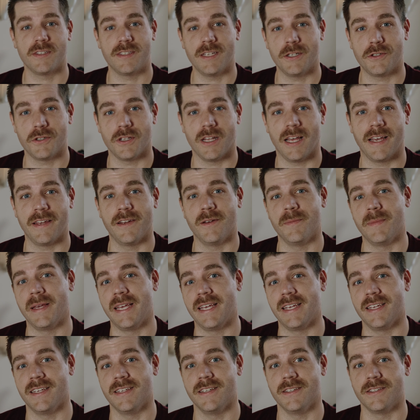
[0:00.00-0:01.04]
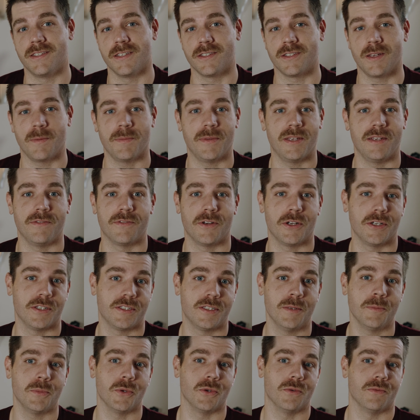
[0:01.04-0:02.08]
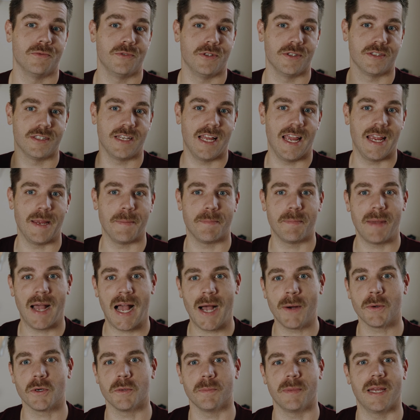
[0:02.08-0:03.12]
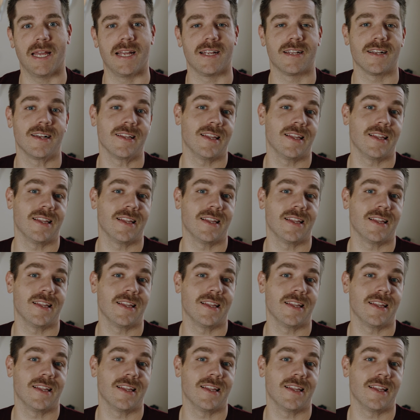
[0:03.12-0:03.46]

essential item is something very simple, just a power bank.